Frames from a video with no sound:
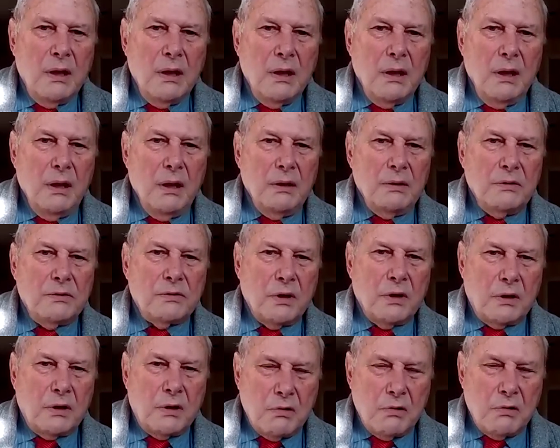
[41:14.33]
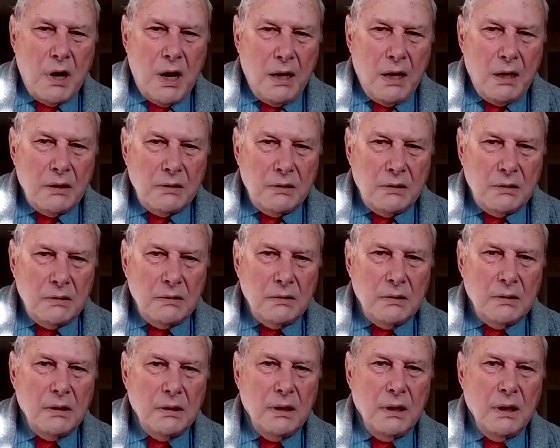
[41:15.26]
is the Quran
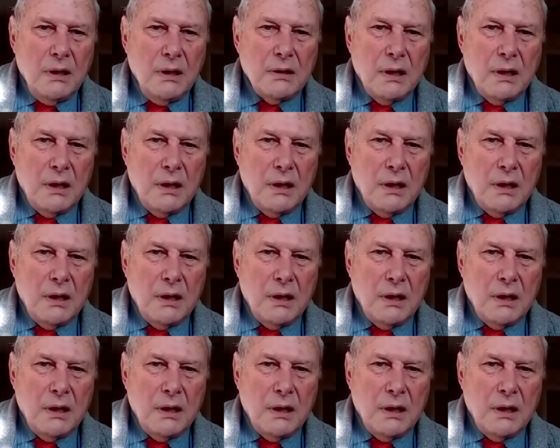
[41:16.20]
and the